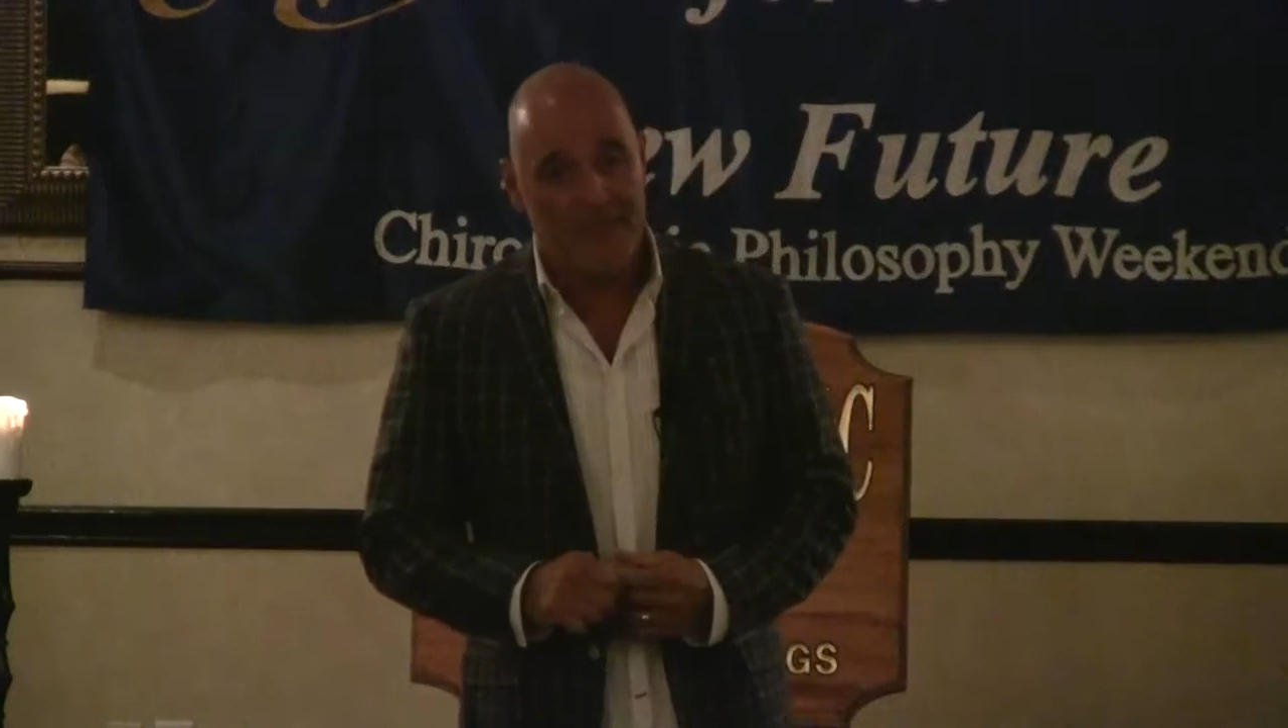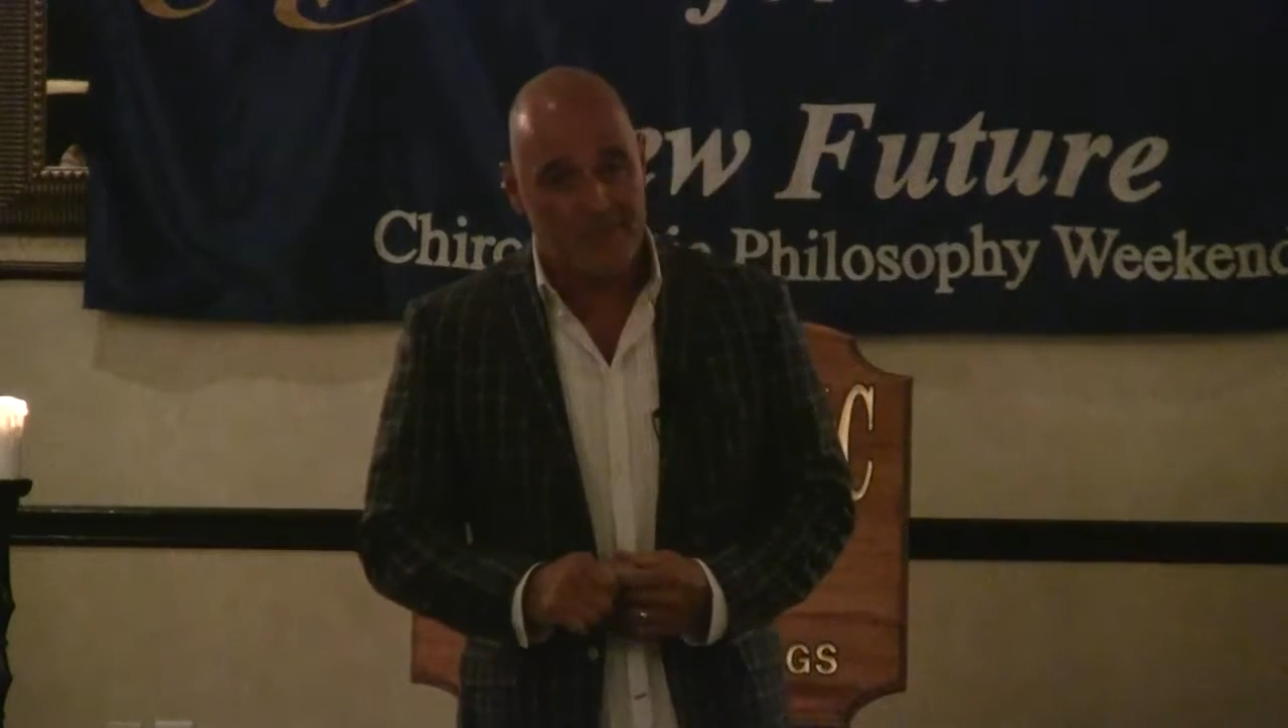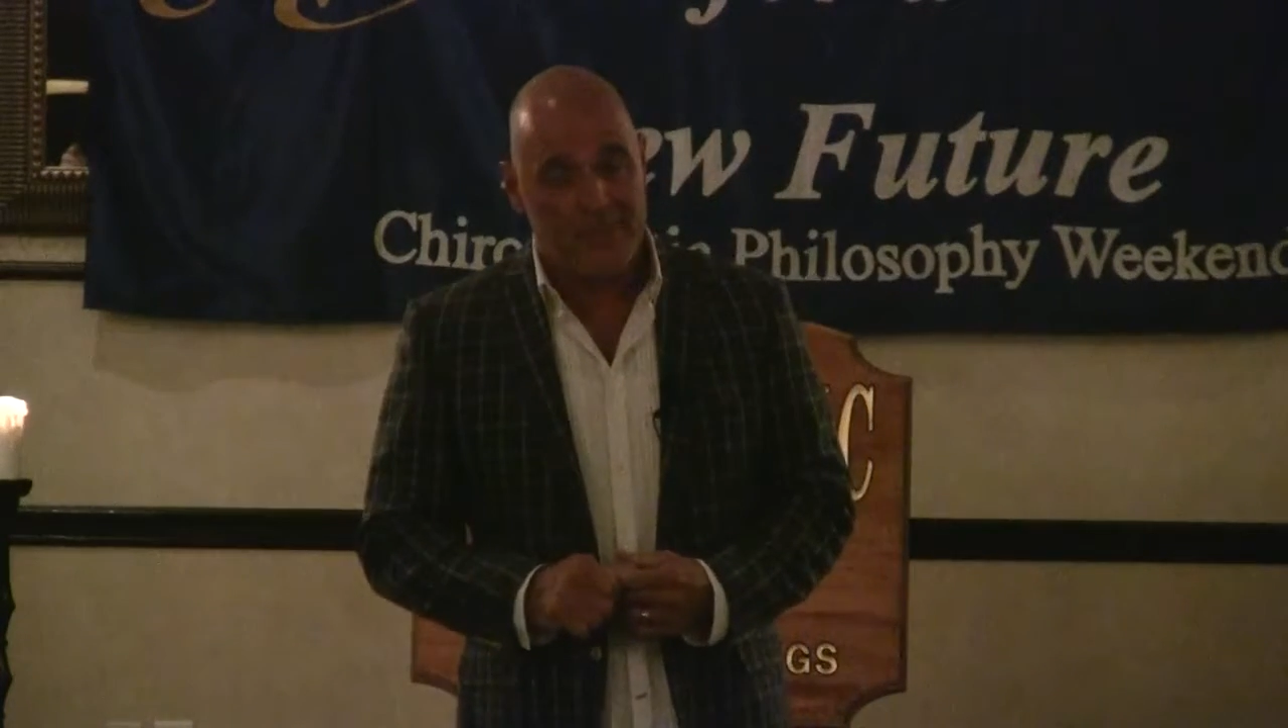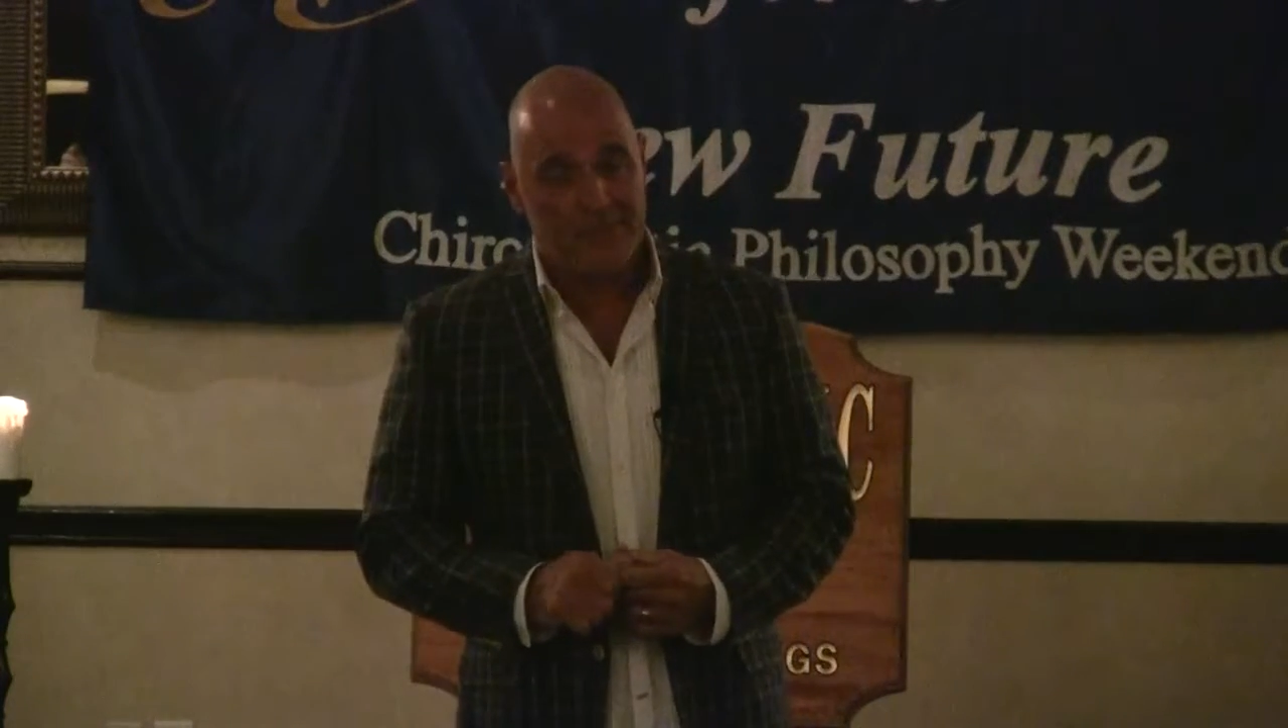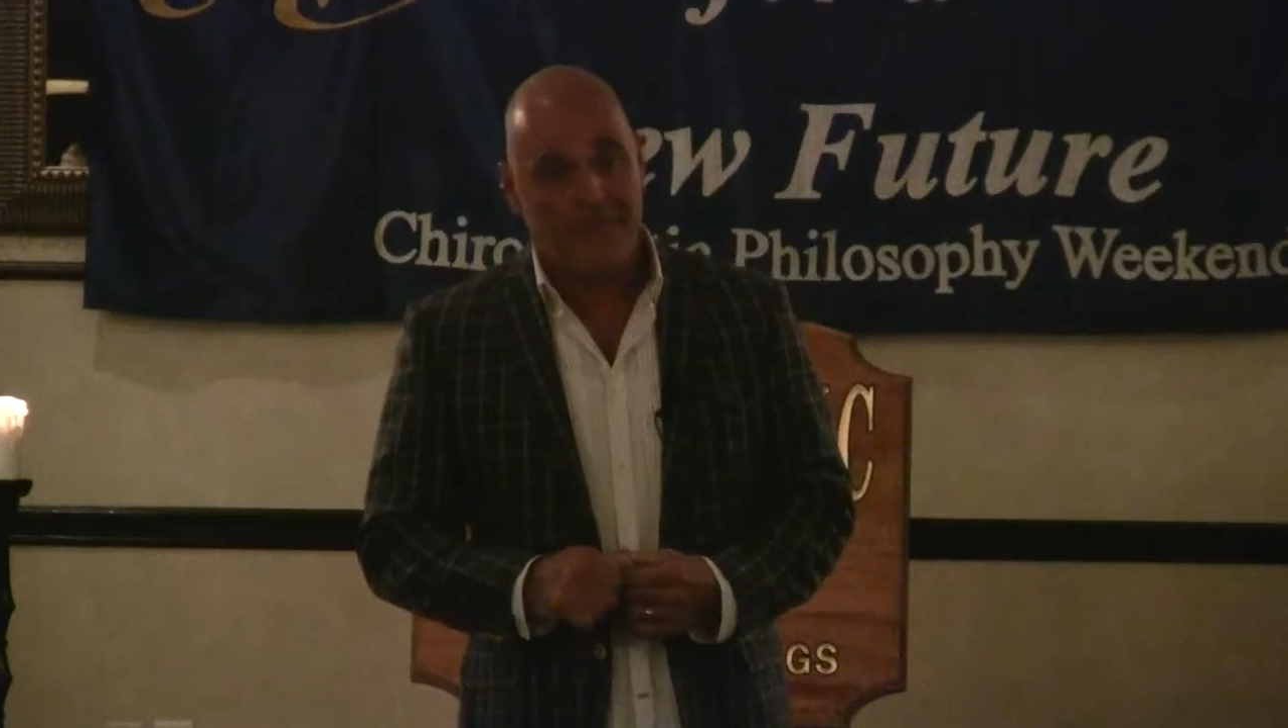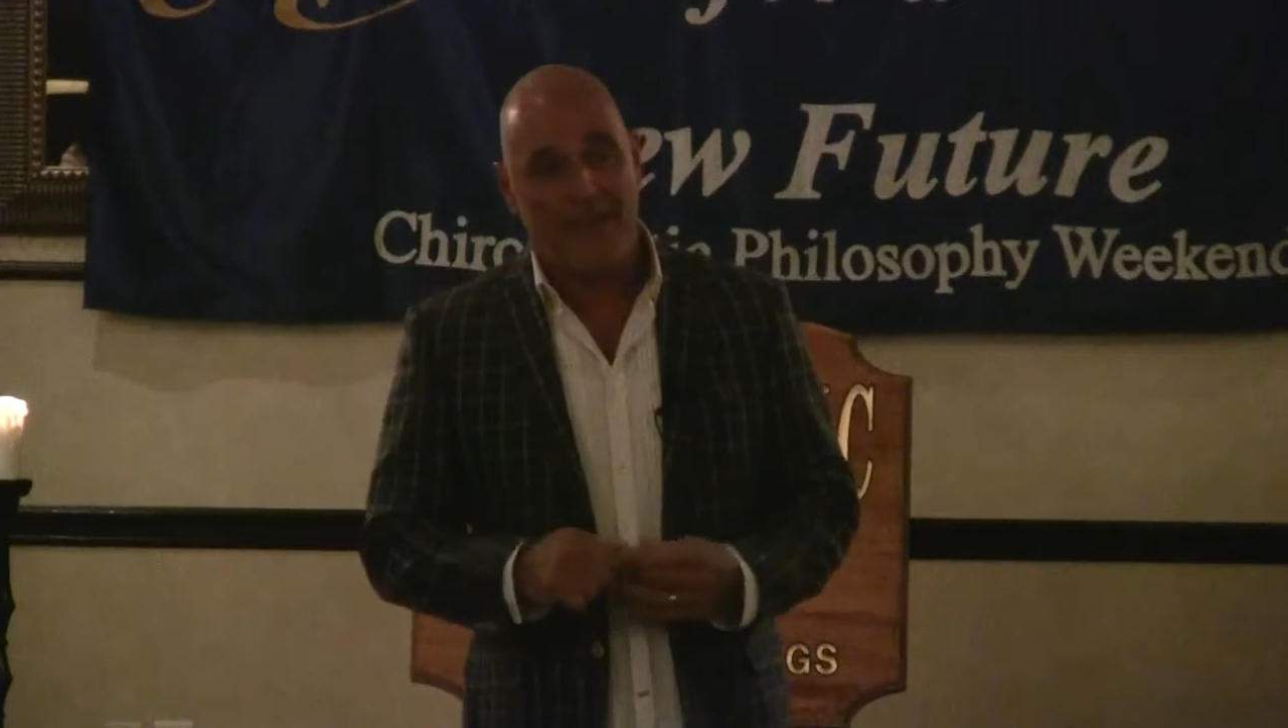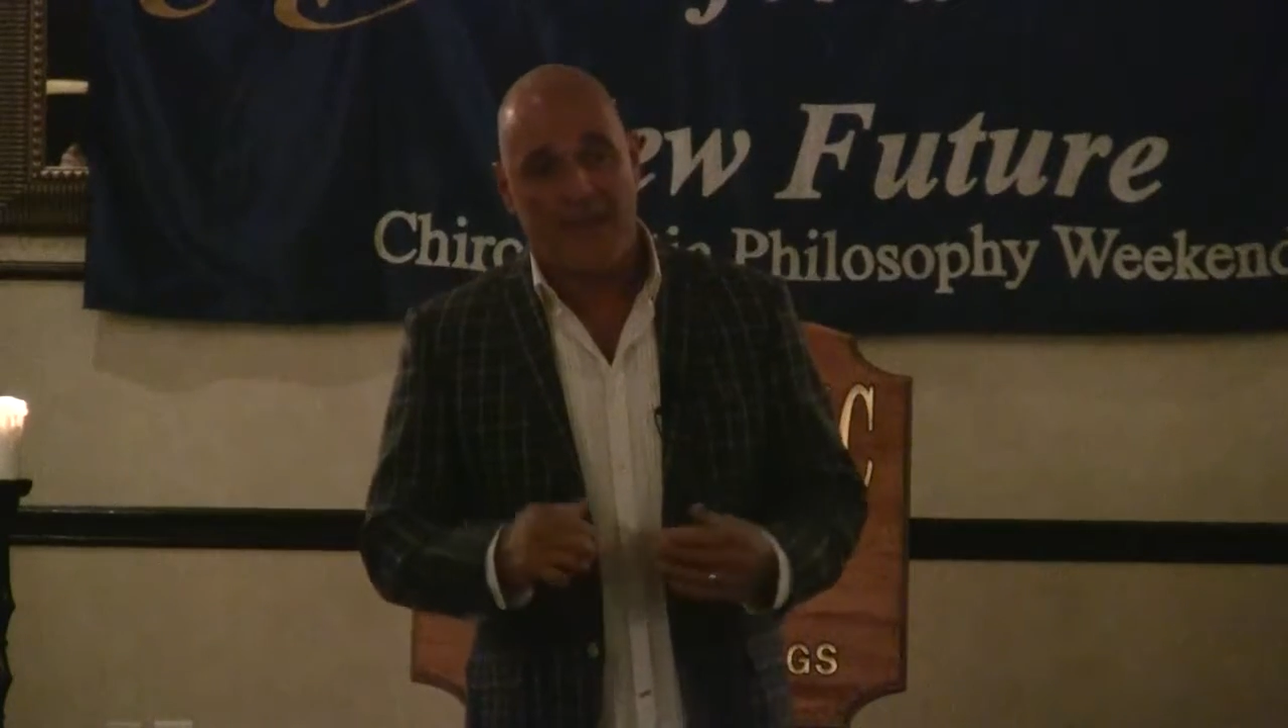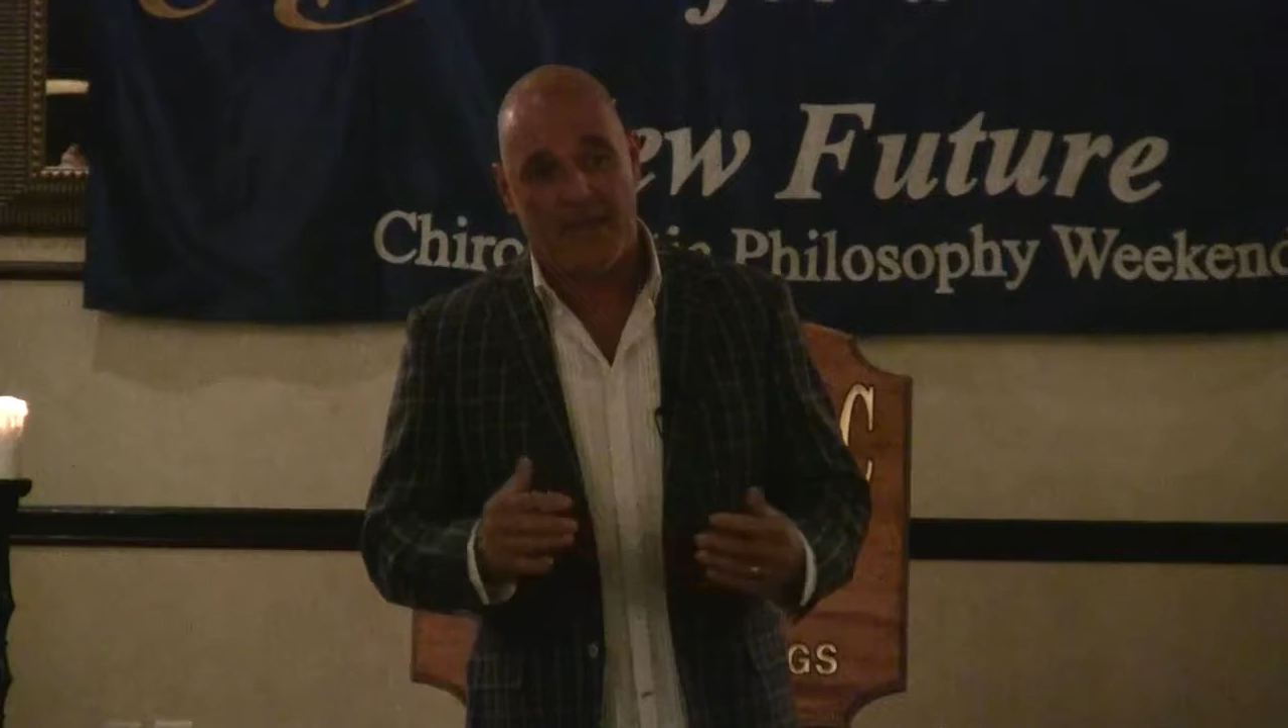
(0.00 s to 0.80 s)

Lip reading: maybe